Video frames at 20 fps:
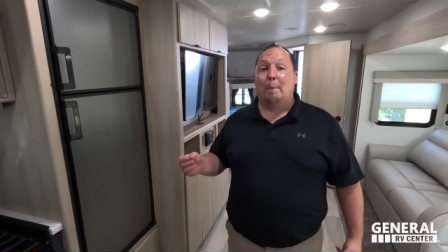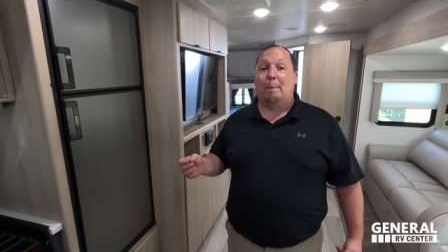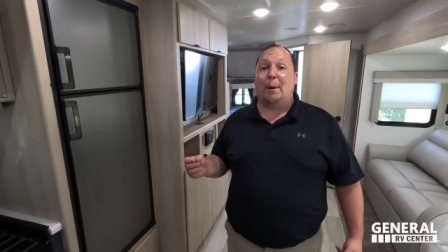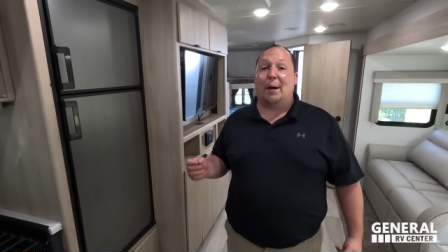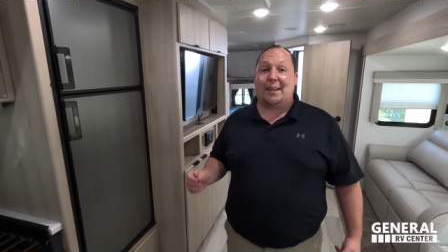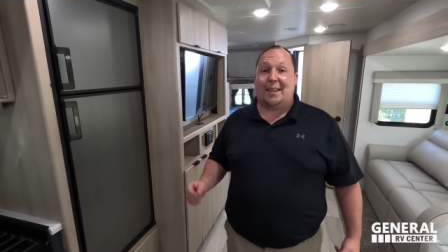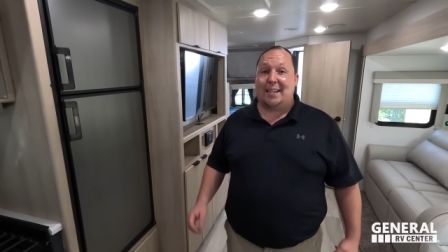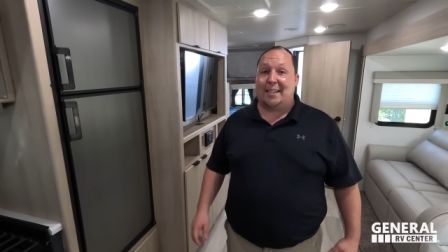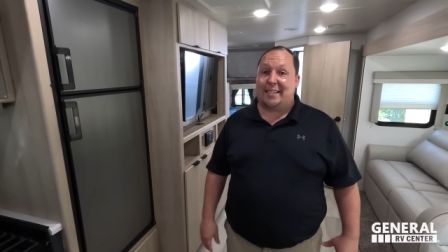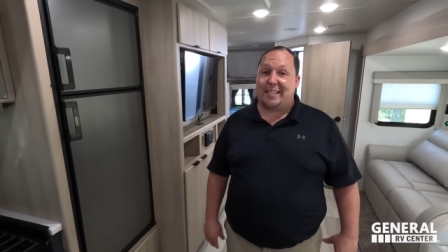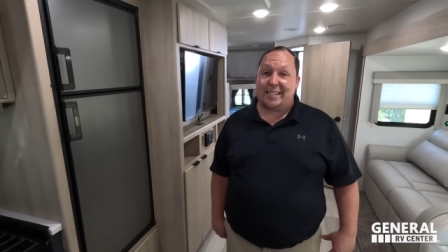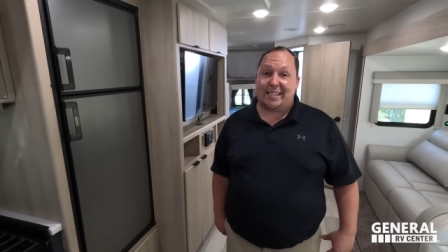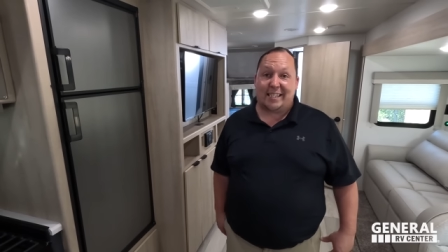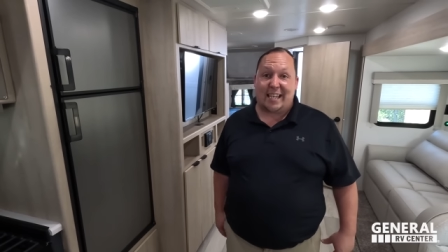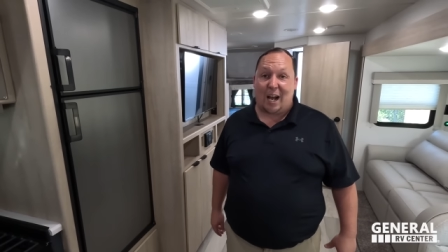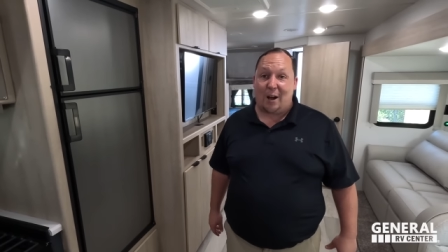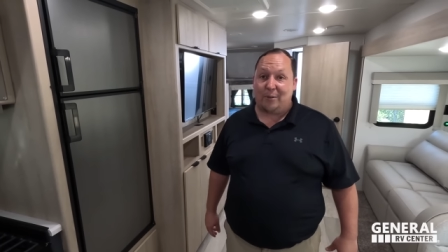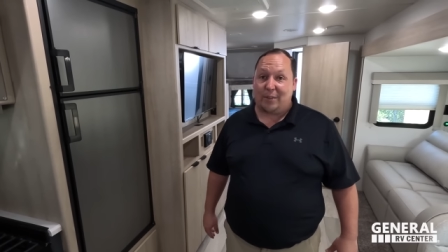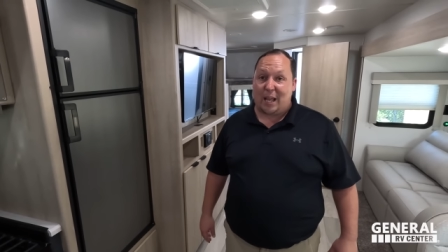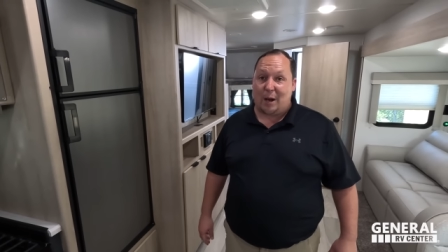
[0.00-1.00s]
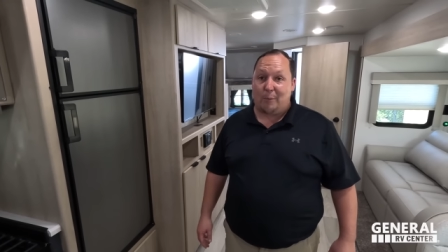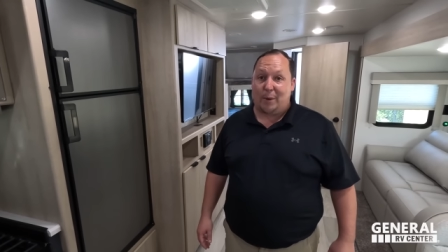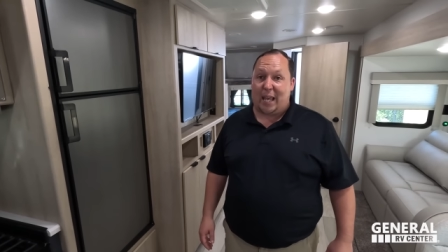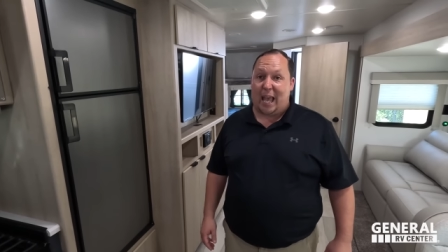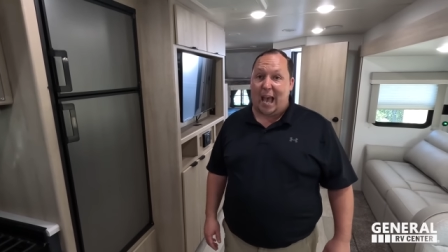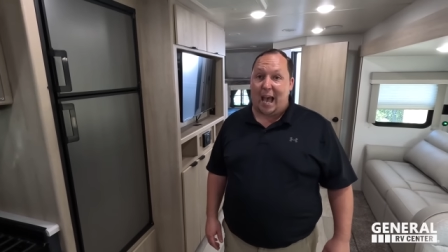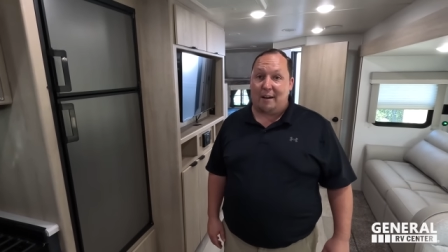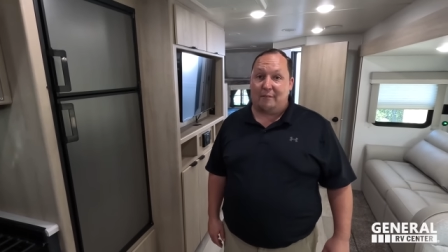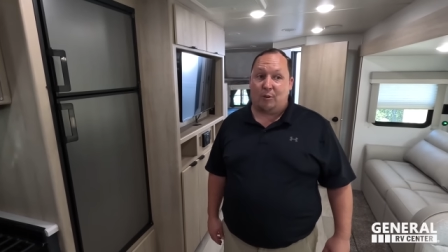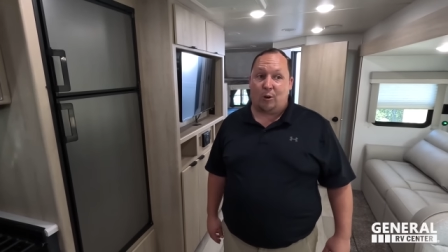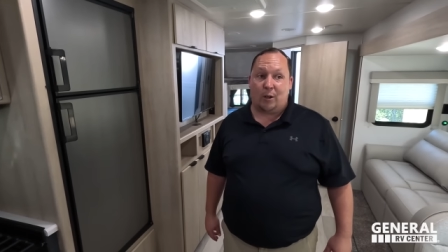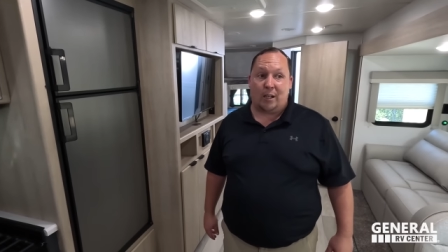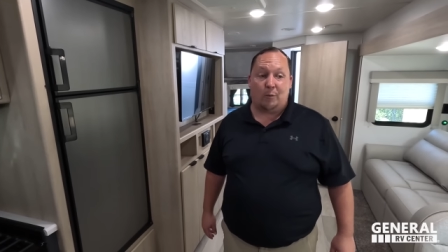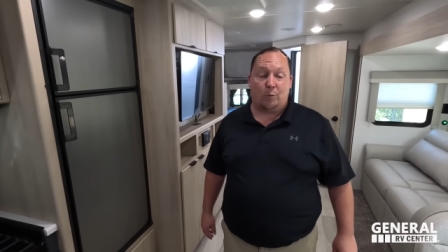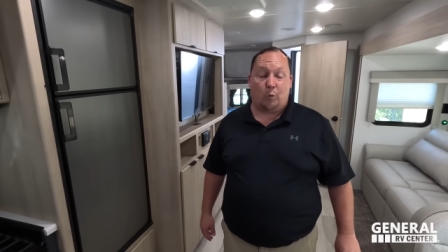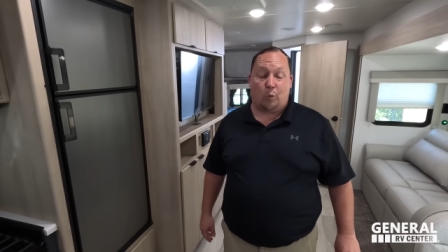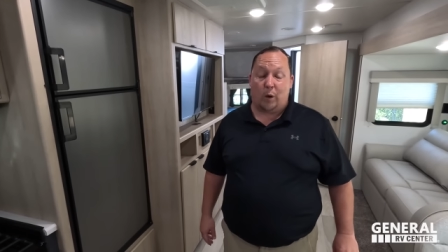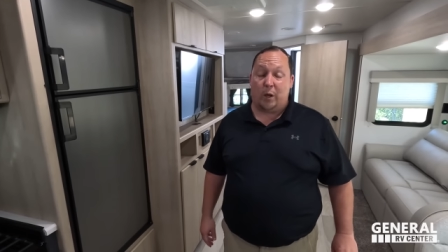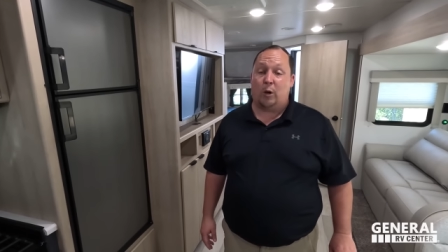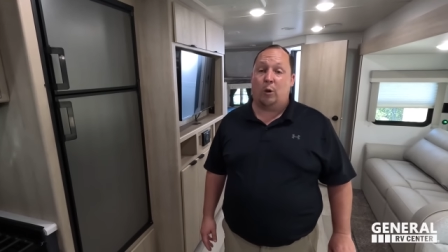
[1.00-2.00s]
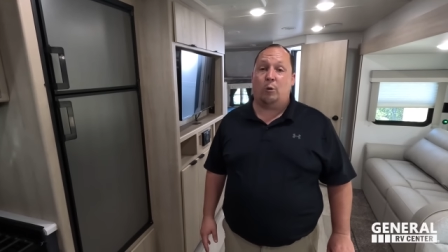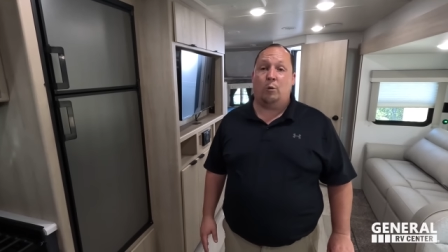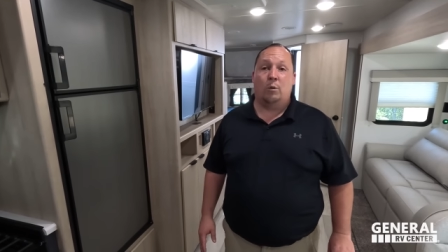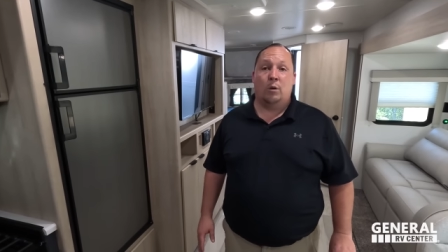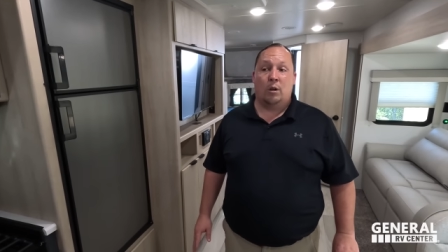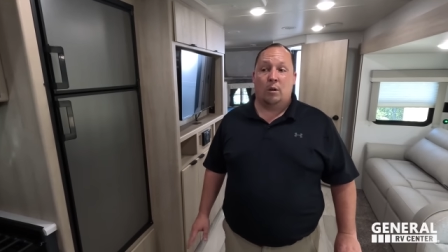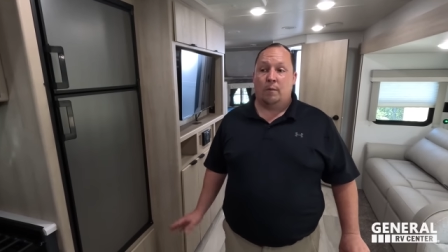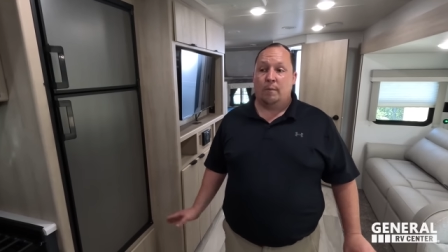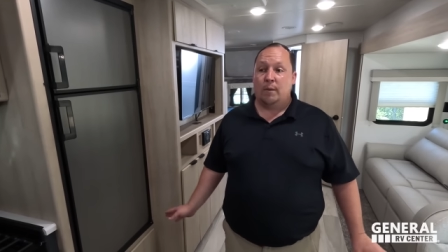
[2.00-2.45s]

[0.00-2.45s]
But the discount that we have on it will